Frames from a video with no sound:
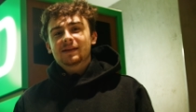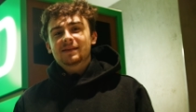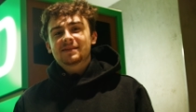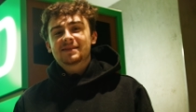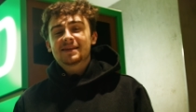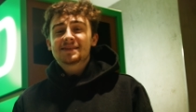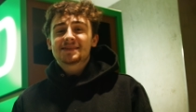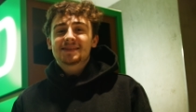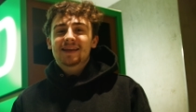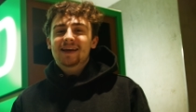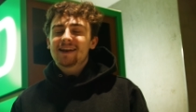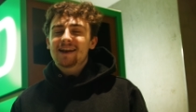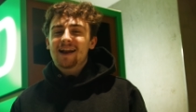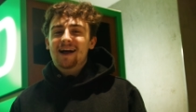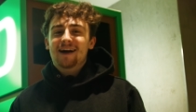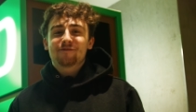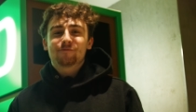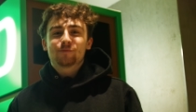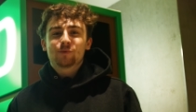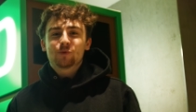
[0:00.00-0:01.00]
Since then,
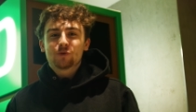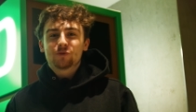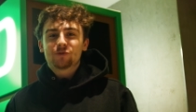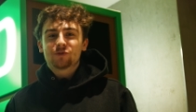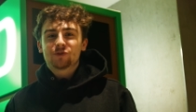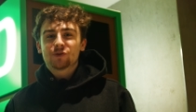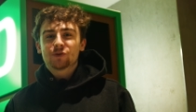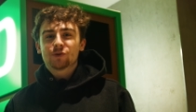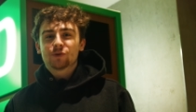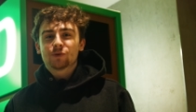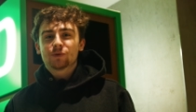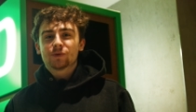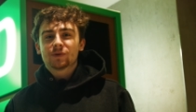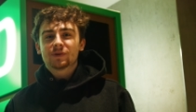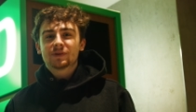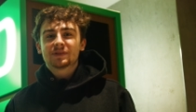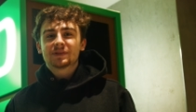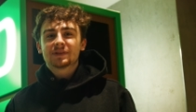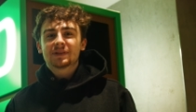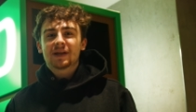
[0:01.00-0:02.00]
I've moved to
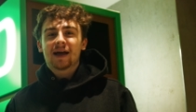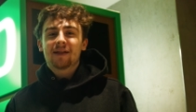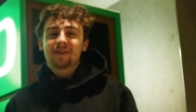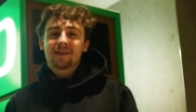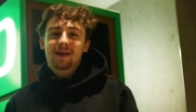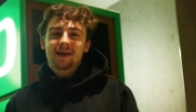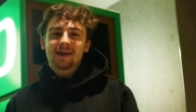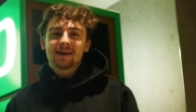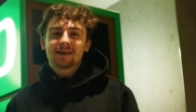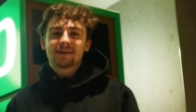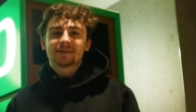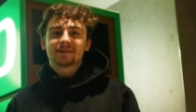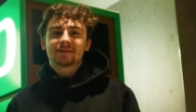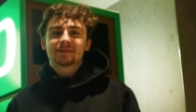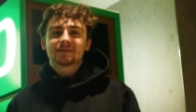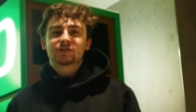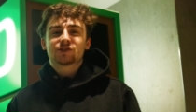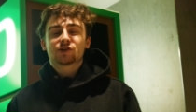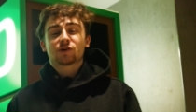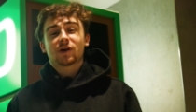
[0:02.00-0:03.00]
LA,
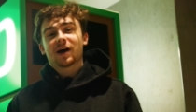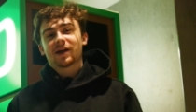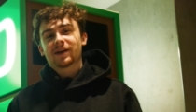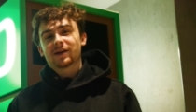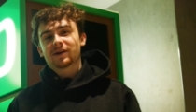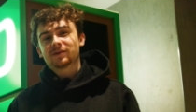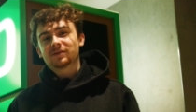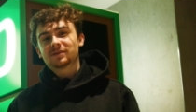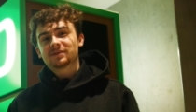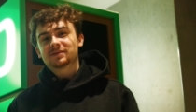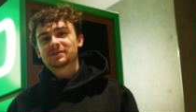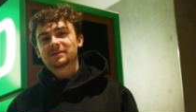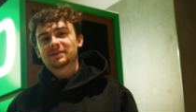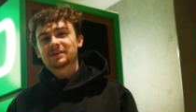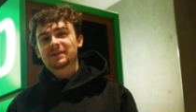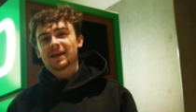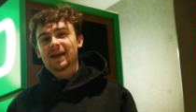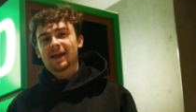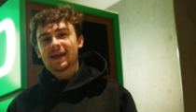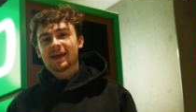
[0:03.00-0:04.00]
Toronto,
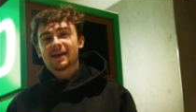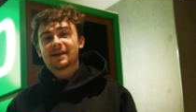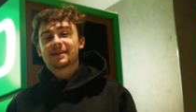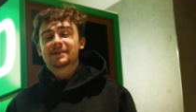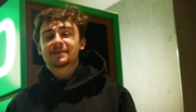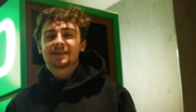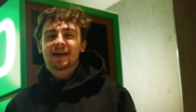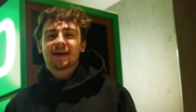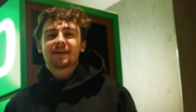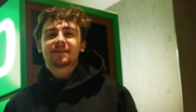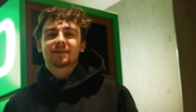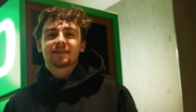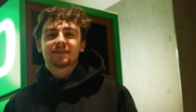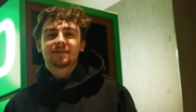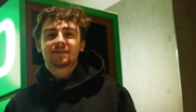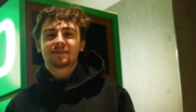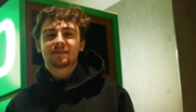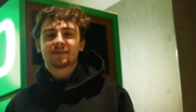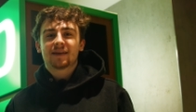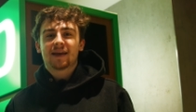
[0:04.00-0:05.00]
and
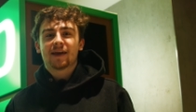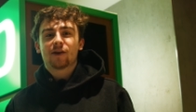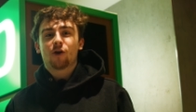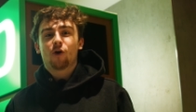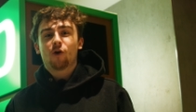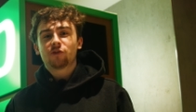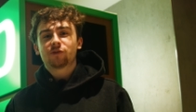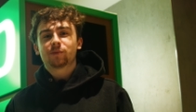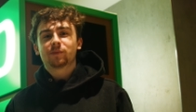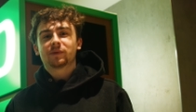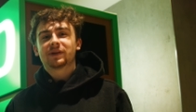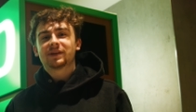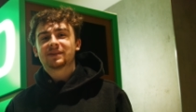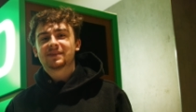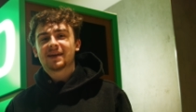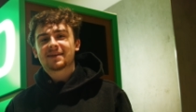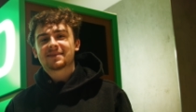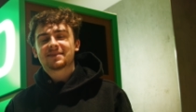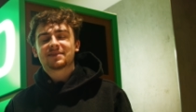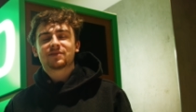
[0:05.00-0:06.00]
Texas. And ultimately,
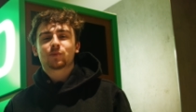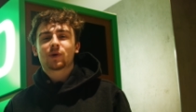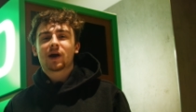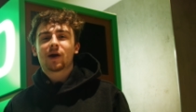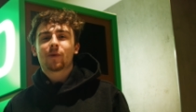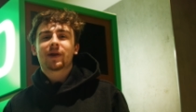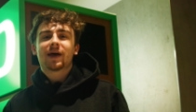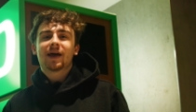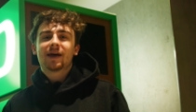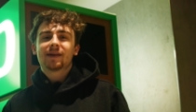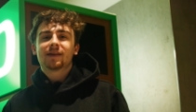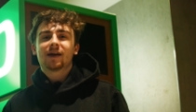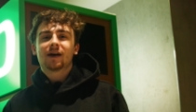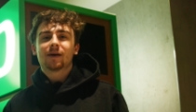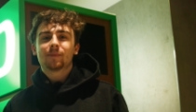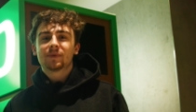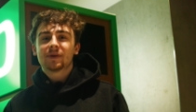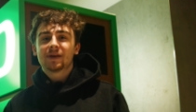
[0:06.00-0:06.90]
Texas is where I want to end up.